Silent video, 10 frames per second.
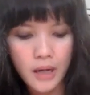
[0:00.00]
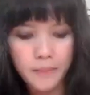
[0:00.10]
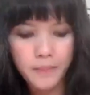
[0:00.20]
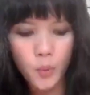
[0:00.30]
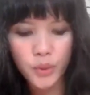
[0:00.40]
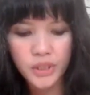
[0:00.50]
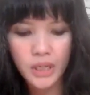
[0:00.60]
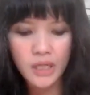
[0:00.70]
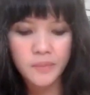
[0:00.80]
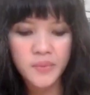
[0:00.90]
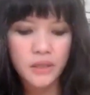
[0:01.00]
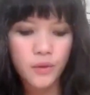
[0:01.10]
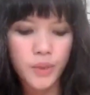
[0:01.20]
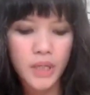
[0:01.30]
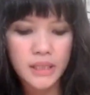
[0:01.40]
which aims at
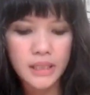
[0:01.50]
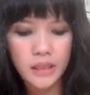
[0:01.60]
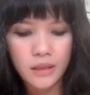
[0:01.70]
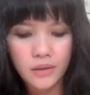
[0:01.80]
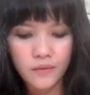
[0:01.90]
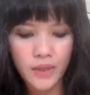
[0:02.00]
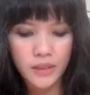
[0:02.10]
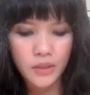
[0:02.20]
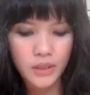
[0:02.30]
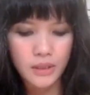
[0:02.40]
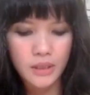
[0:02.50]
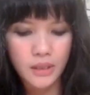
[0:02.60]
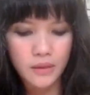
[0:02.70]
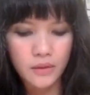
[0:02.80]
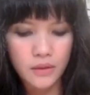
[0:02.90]
creating intervention
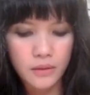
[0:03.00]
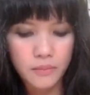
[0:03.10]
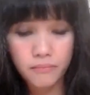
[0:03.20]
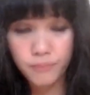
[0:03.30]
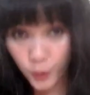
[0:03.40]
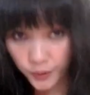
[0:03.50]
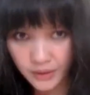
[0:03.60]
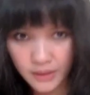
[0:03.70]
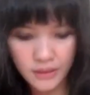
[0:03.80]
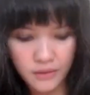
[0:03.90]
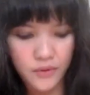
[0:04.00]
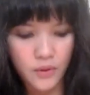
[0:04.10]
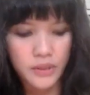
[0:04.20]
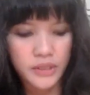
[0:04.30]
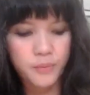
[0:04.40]
in the processes of
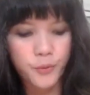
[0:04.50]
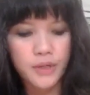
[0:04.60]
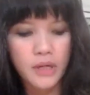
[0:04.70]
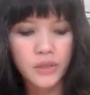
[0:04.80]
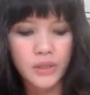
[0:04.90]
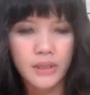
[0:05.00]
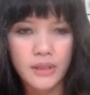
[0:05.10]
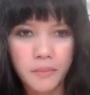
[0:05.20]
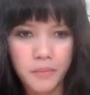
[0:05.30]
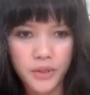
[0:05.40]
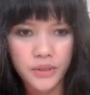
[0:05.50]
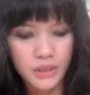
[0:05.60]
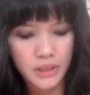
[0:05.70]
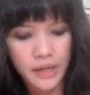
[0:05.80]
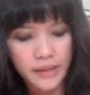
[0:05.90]
knowledge production that
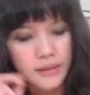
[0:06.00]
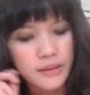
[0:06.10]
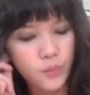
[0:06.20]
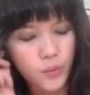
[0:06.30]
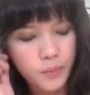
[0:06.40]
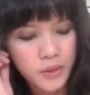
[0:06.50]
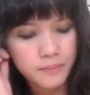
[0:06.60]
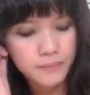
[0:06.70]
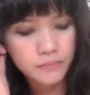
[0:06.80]
marginalizes women.